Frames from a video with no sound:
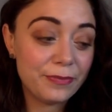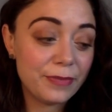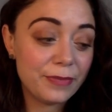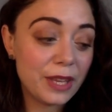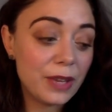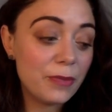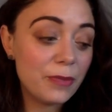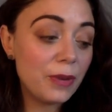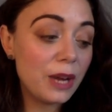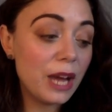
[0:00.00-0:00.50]

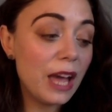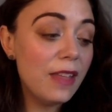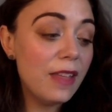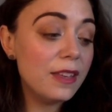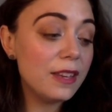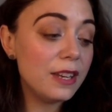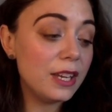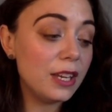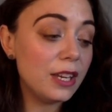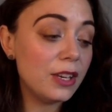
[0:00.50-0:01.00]
in
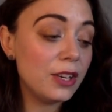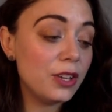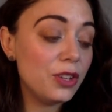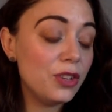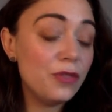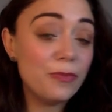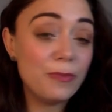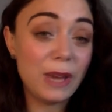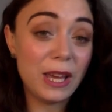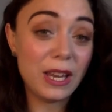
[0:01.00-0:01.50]
reality,
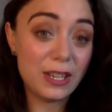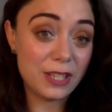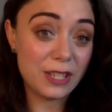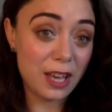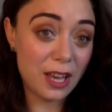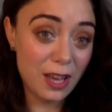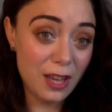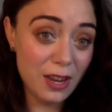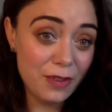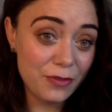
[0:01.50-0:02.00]
you've made a
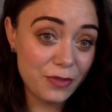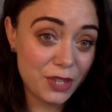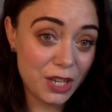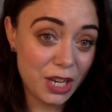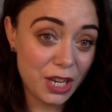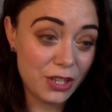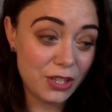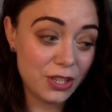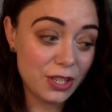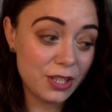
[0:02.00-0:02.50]
ton of
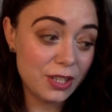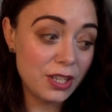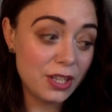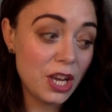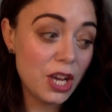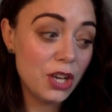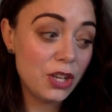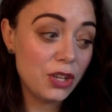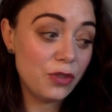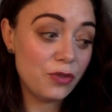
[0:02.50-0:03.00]
changes,
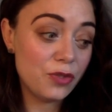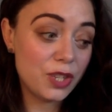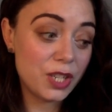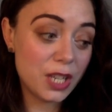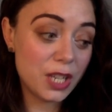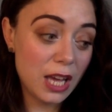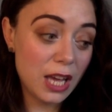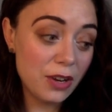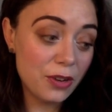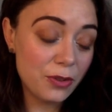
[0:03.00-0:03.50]
you've
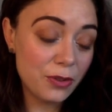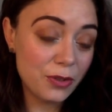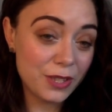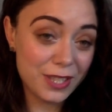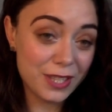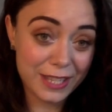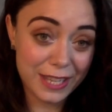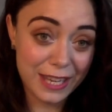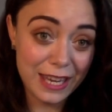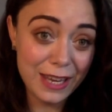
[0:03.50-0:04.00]
shed an old
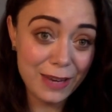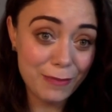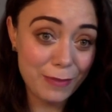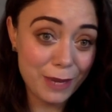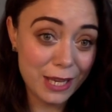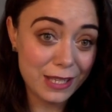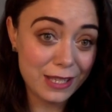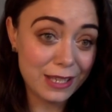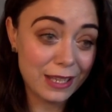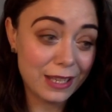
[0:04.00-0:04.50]
skin
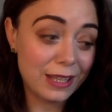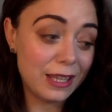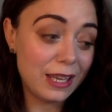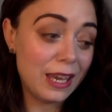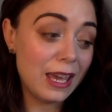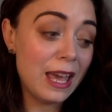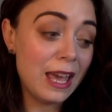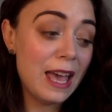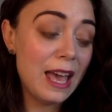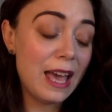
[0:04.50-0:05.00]

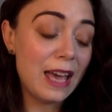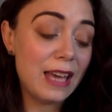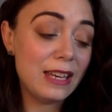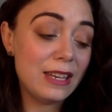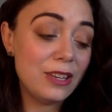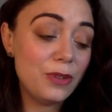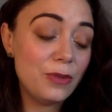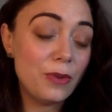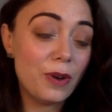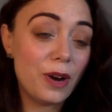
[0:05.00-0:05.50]
basically,
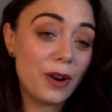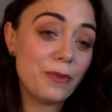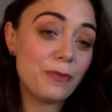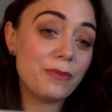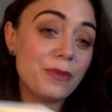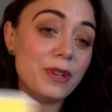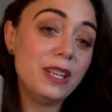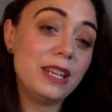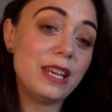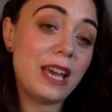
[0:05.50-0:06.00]
and you are
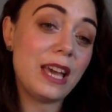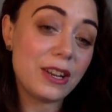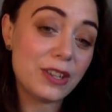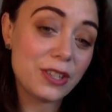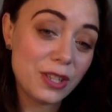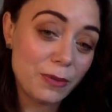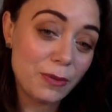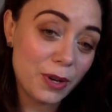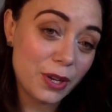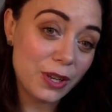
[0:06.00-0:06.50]
really
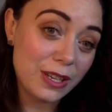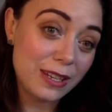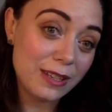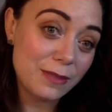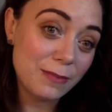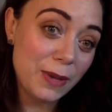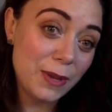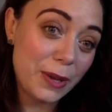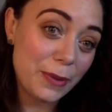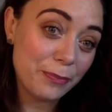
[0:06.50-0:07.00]
actually where you need
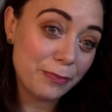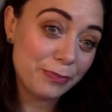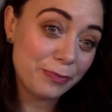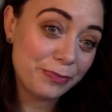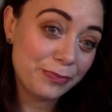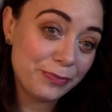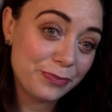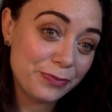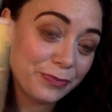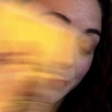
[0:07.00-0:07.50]
to be.
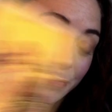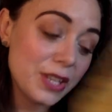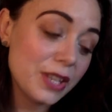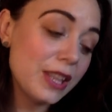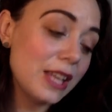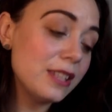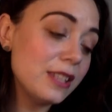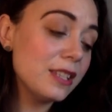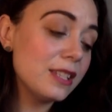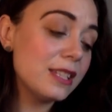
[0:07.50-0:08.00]
So
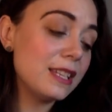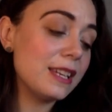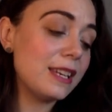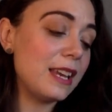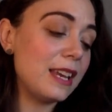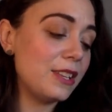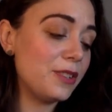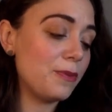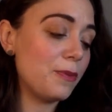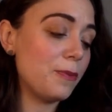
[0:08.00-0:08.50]
that's just a
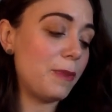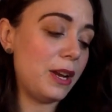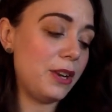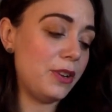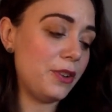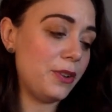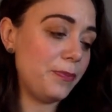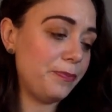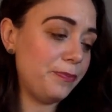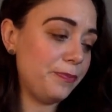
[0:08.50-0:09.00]
nice
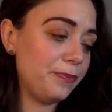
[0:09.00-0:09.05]
reminder.